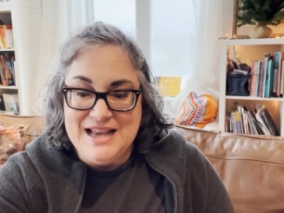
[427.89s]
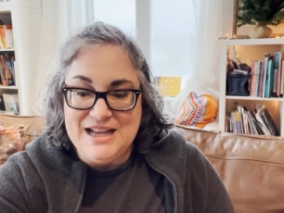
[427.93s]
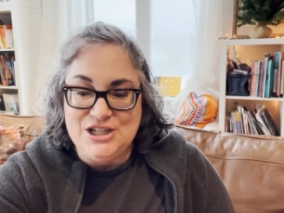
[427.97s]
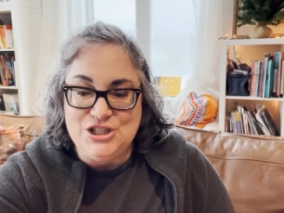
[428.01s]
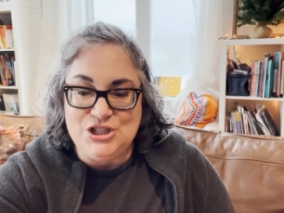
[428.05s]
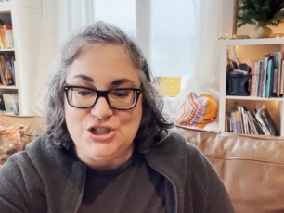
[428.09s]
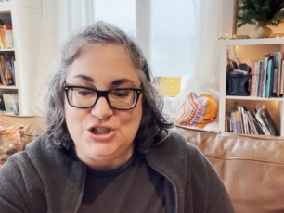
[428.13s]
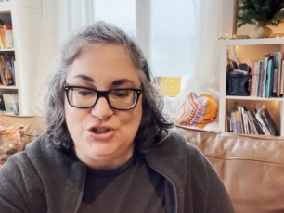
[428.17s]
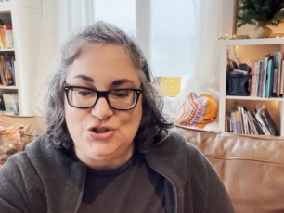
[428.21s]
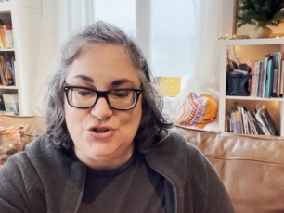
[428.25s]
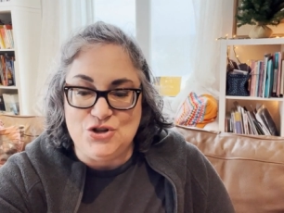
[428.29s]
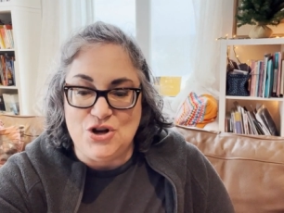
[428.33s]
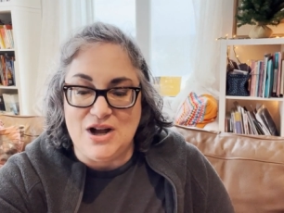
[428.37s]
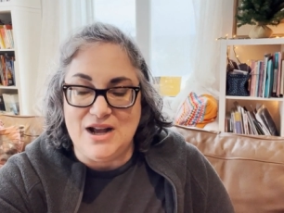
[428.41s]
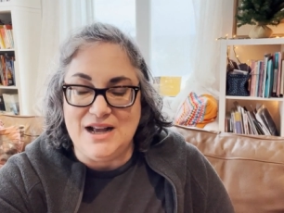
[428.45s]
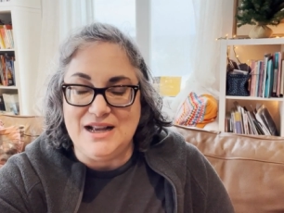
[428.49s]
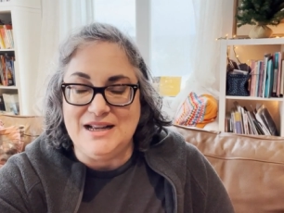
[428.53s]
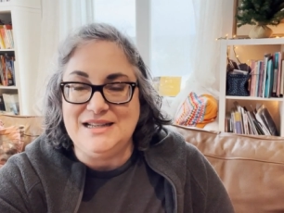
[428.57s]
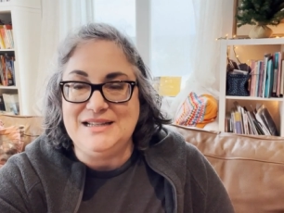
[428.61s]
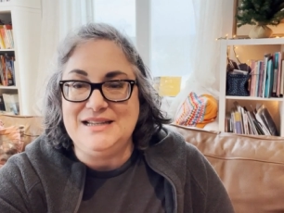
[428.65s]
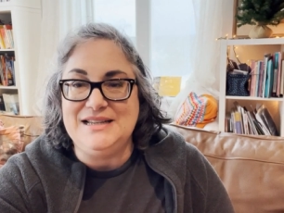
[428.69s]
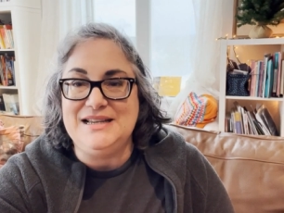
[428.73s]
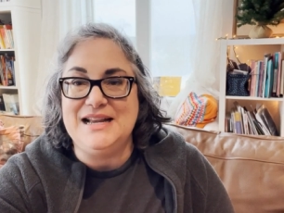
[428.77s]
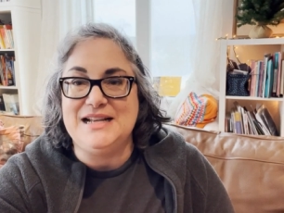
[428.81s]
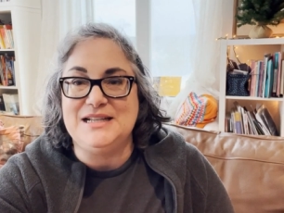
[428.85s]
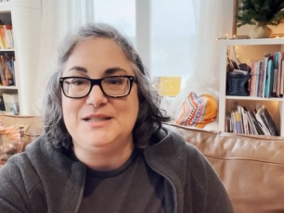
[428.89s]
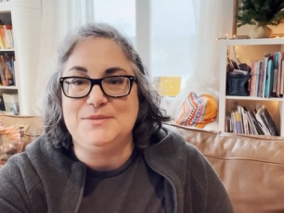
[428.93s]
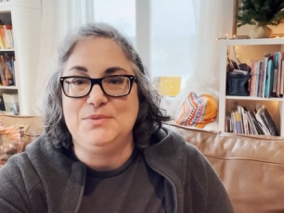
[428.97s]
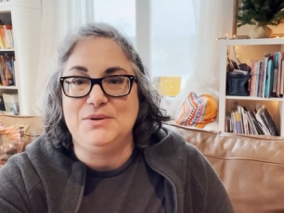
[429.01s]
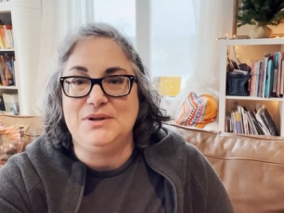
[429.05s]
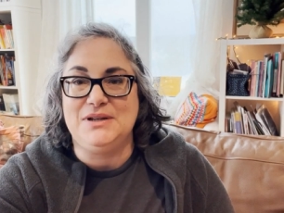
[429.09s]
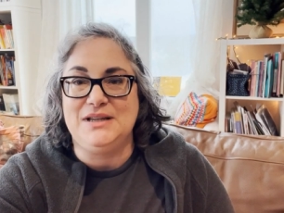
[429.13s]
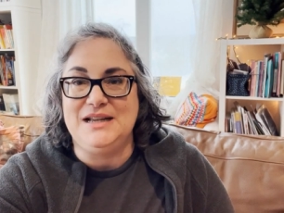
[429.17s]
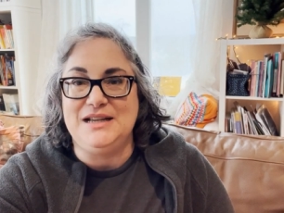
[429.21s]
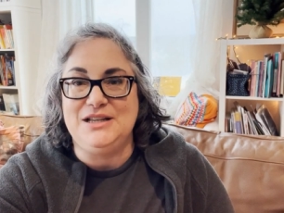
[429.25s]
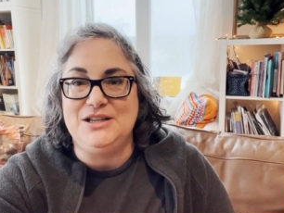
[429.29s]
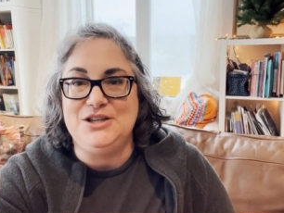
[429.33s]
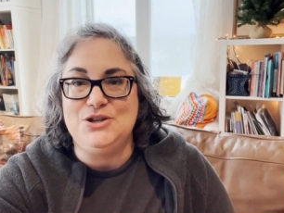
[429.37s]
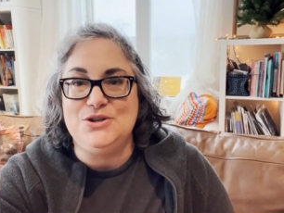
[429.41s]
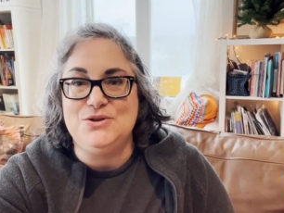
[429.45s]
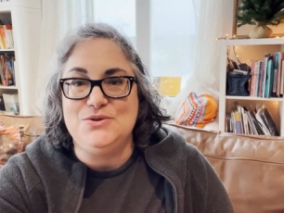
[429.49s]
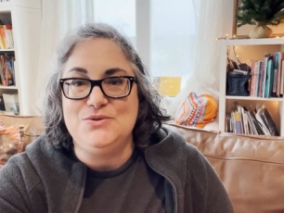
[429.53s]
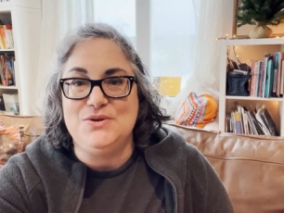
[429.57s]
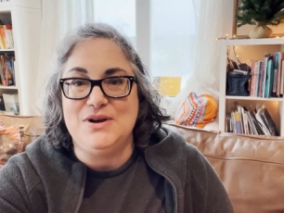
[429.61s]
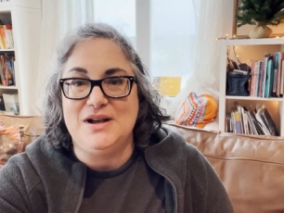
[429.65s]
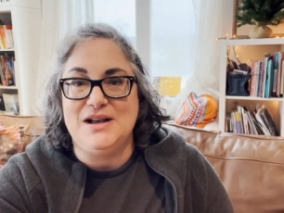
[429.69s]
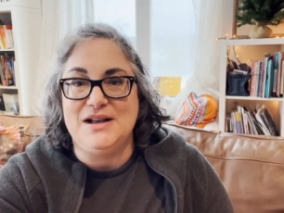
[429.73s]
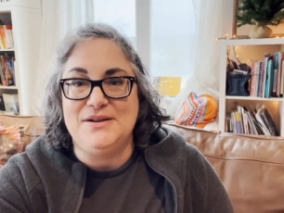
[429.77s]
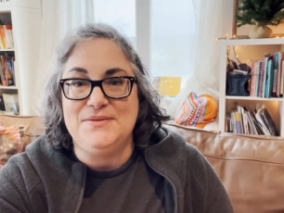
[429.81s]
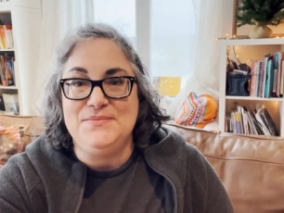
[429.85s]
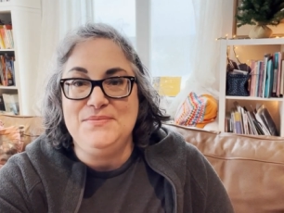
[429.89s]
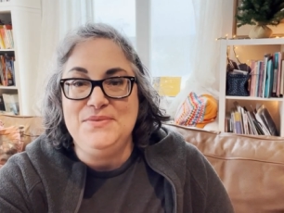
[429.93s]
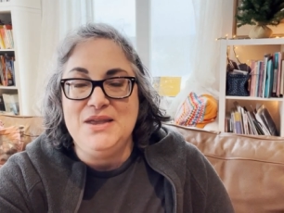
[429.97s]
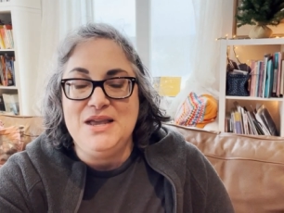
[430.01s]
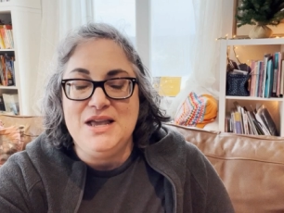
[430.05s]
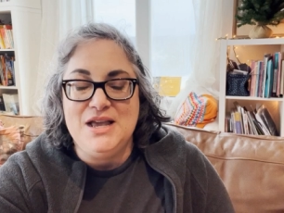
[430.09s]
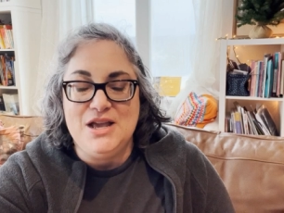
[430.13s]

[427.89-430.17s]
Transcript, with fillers: She's trying to, desperately to uh,